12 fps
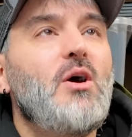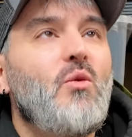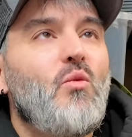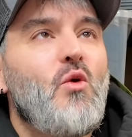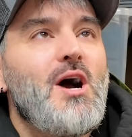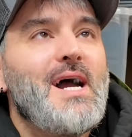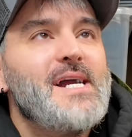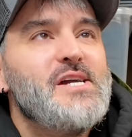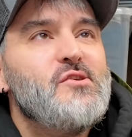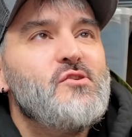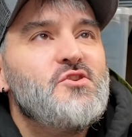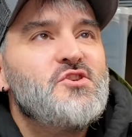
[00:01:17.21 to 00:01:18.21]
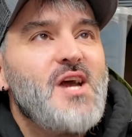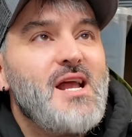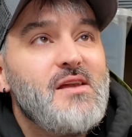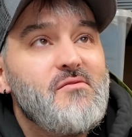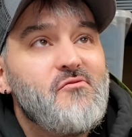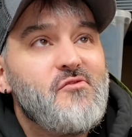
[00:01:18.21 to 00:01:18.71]
but why are you
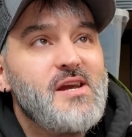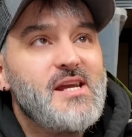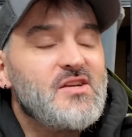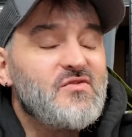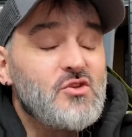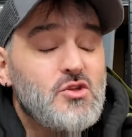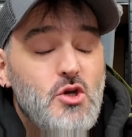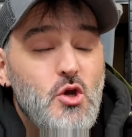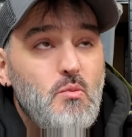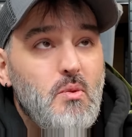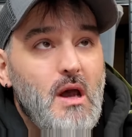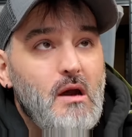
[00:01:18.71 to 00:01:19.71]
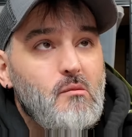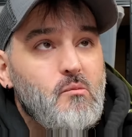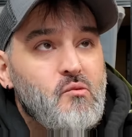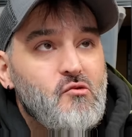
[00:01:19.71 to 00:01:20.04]
selling things for £2